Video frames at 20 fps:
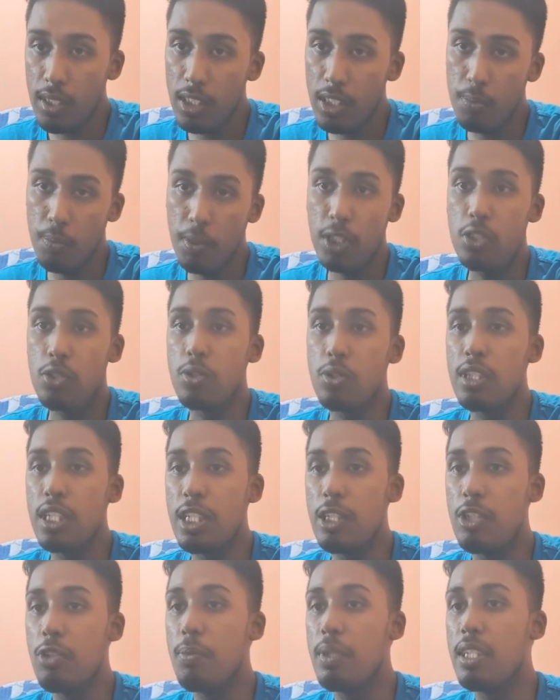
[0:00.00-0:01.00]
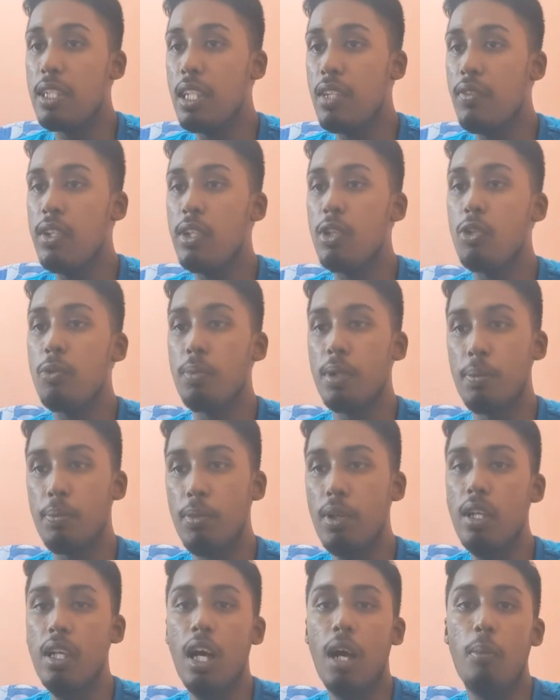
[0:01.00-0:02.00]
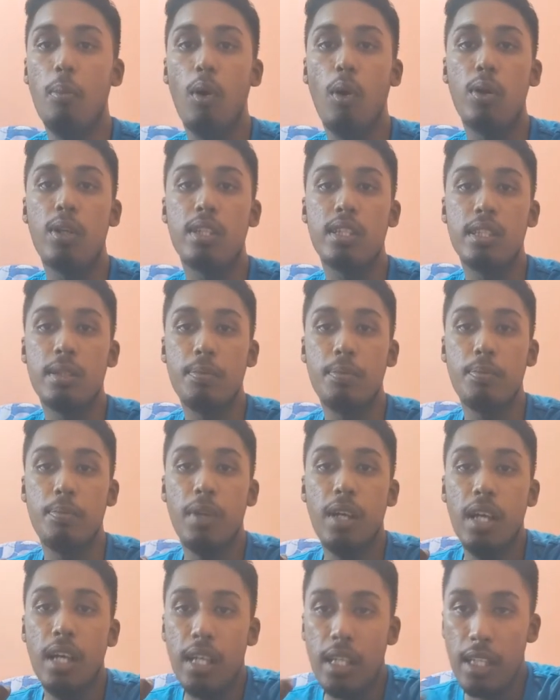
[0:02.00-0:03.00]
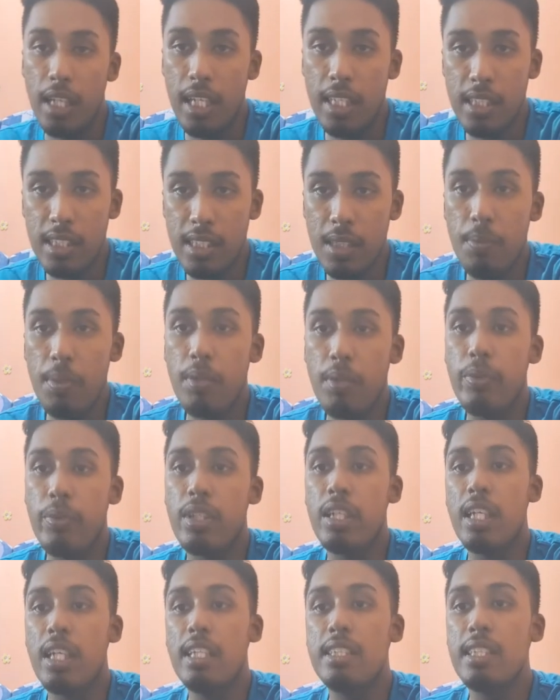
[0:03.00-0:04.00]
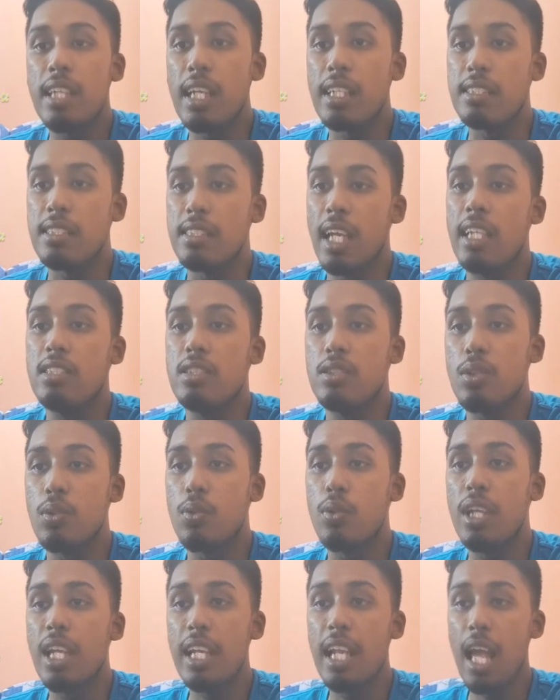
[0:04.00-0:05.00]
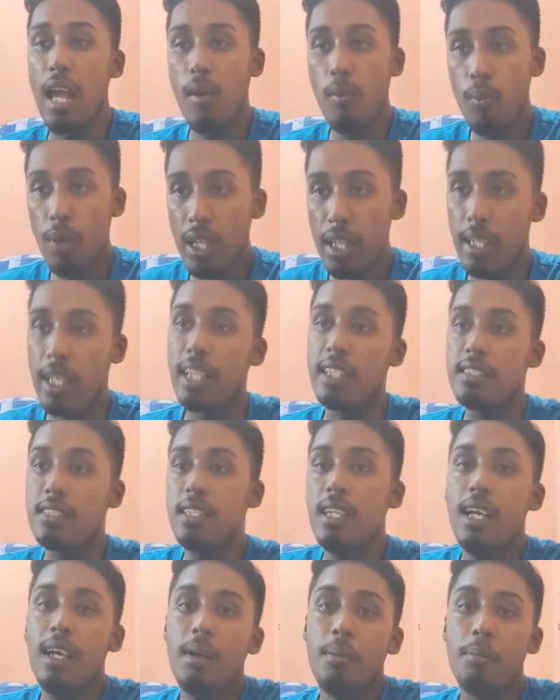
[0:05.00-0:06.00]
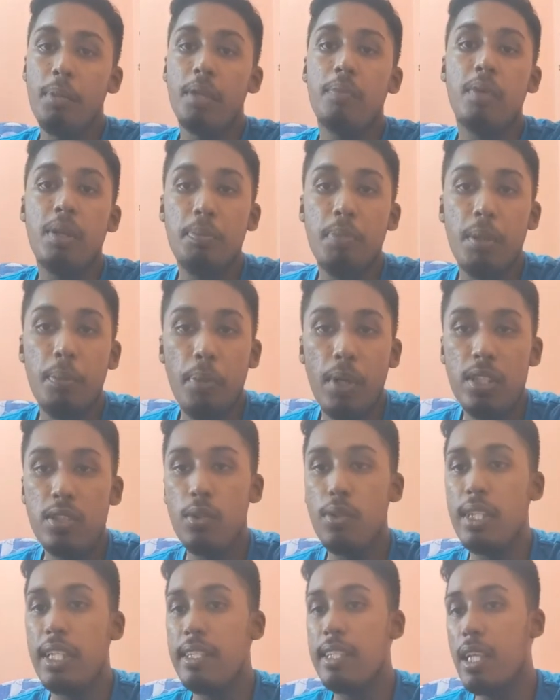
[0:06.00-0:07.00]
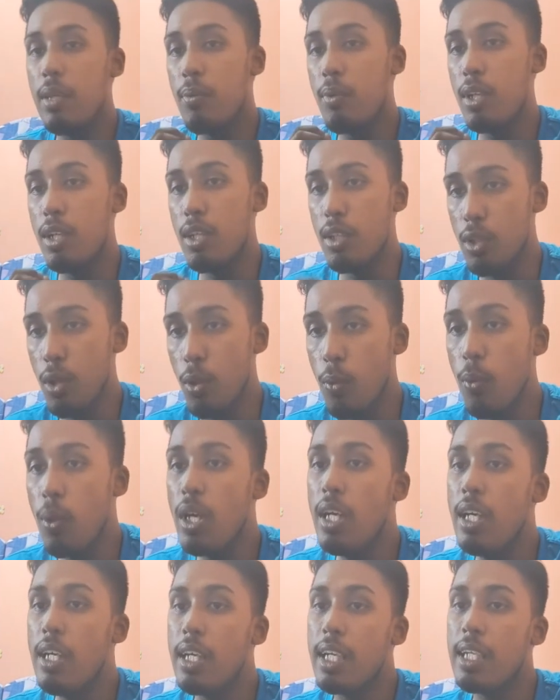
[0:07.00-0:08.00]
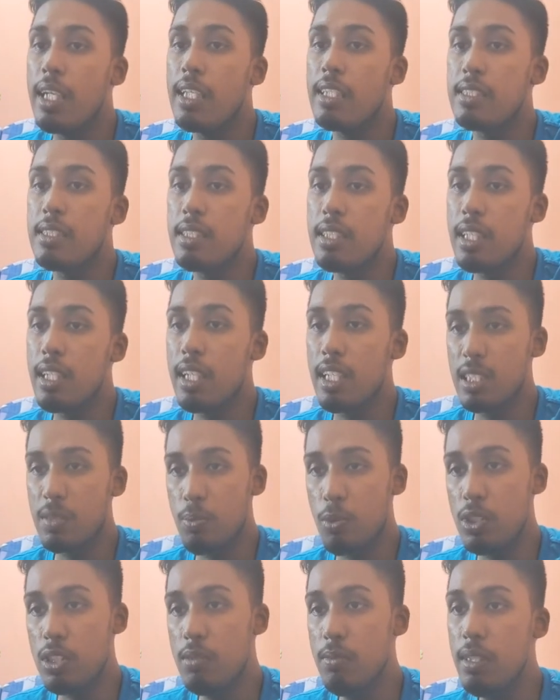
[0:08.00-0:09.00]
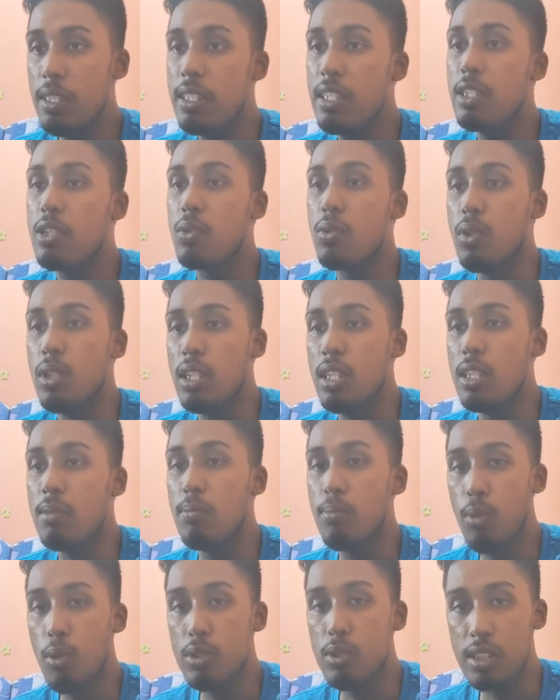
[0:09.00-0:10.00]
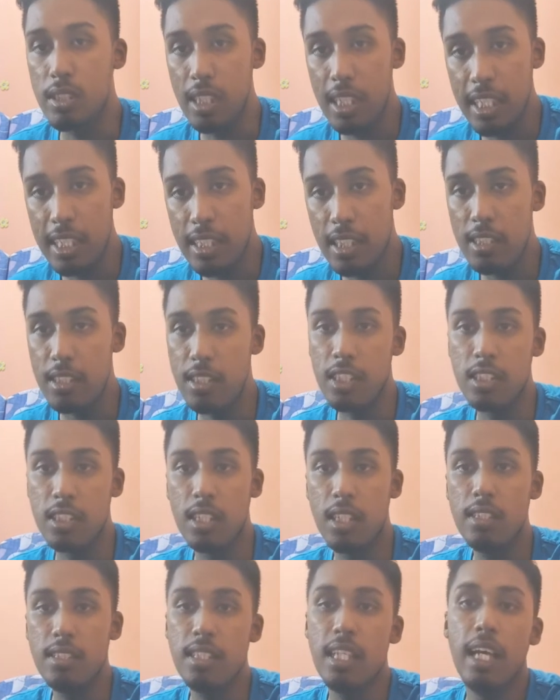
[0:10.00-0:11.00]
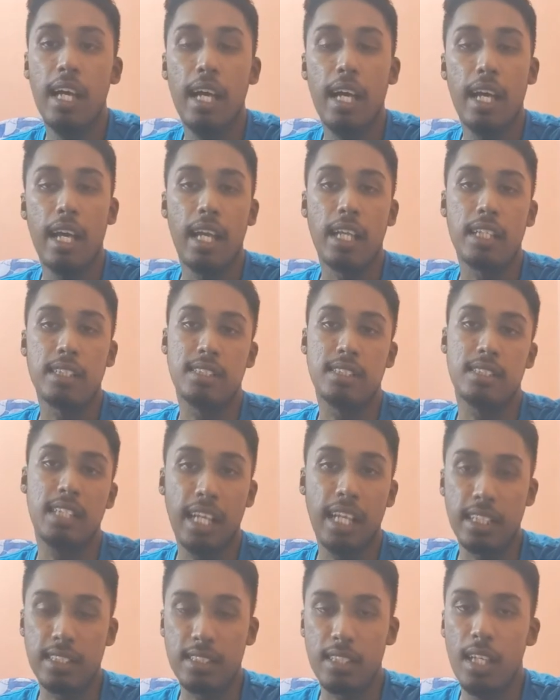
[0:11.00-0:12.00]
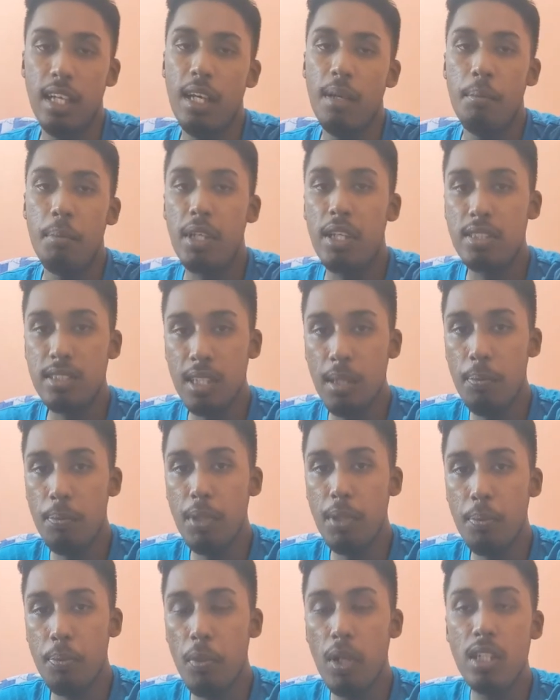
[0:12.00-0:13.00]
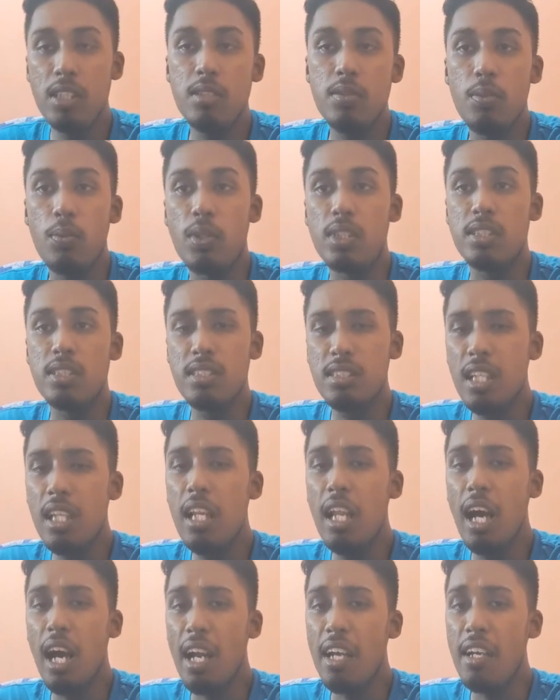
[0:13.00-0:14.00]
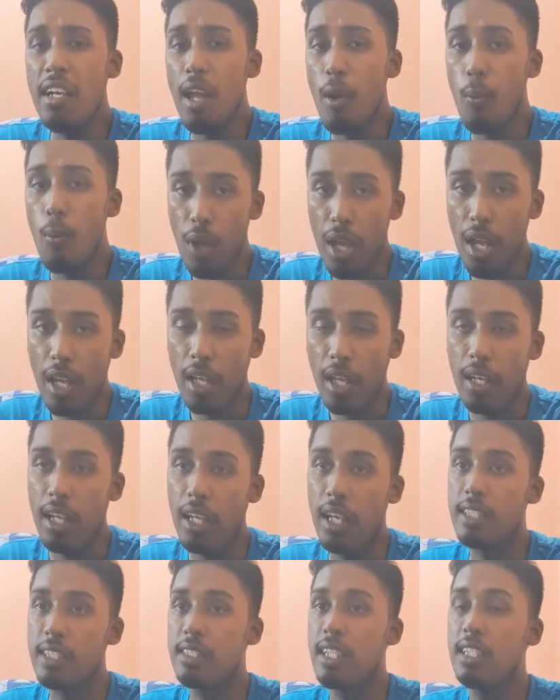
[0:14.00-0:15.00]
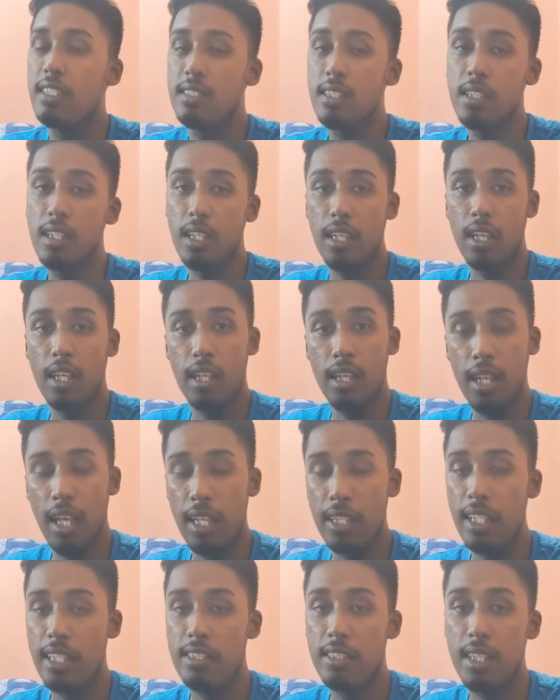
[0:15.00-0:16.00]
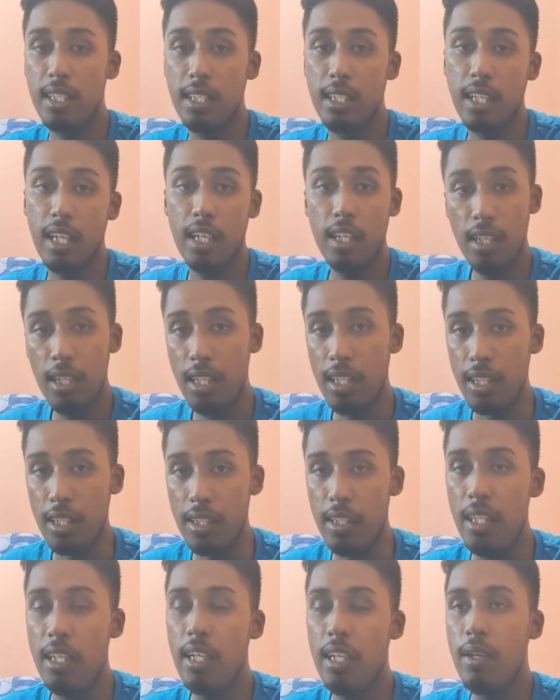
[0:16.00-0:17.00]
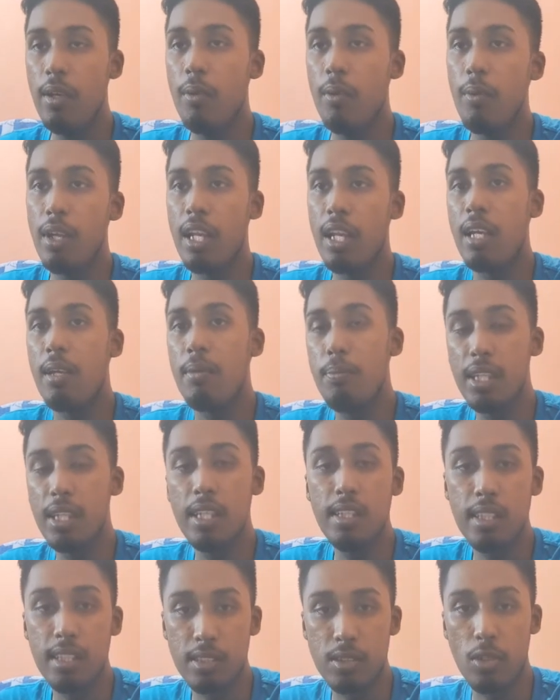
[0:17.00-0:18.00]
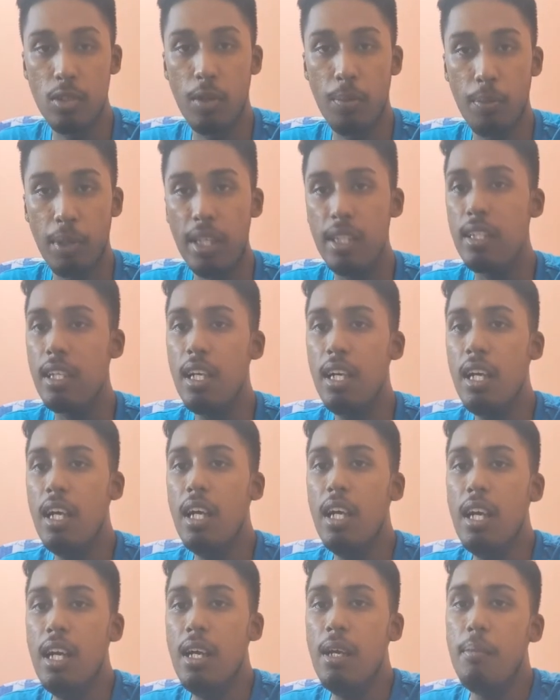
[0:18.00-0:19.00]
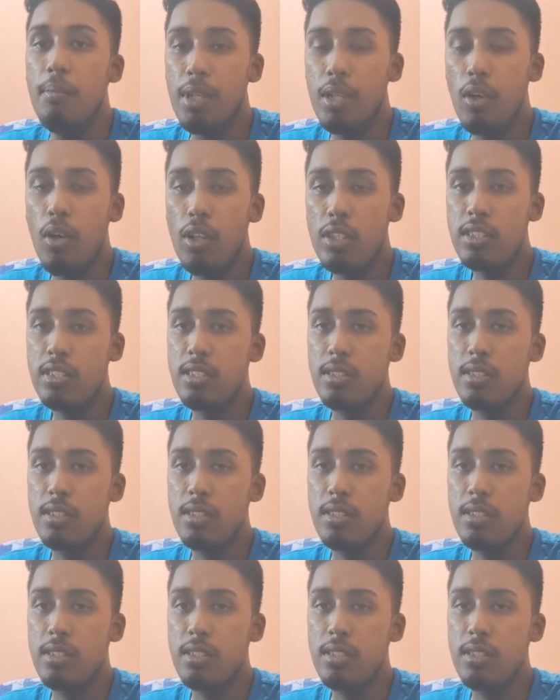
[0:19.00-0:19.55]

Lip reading: should need to be given to people about the relationship between religion and science, to create awareness between people, so that they will know it is their responsibility to learn both religious teachings and science. Because some people were still unaware, as I said earlier when I begin this topic, because